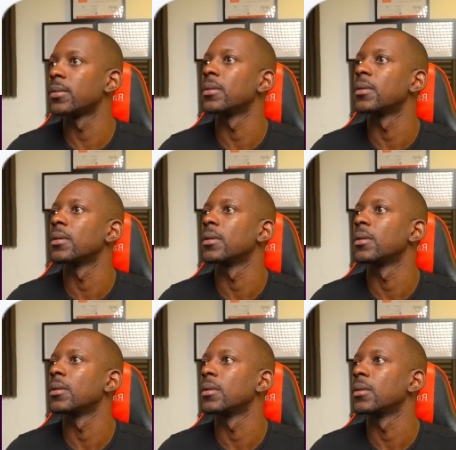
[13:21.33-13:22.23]

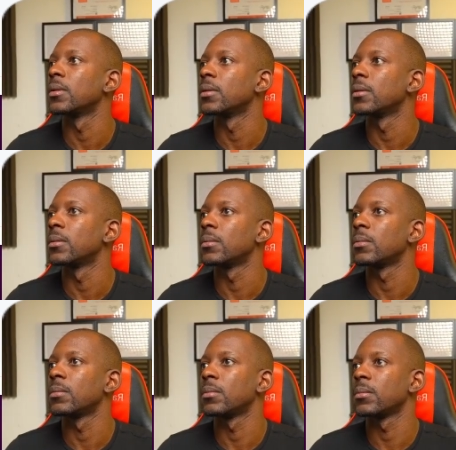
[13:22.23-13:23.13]

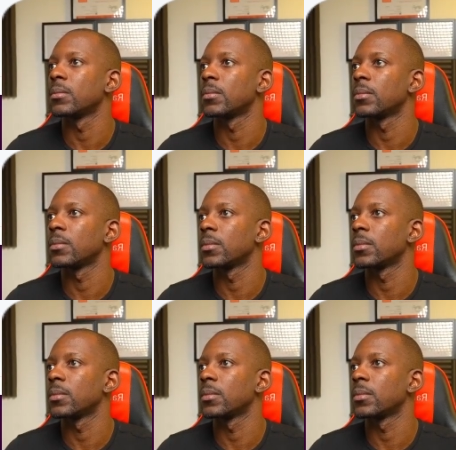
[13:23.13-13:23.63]
[no speech]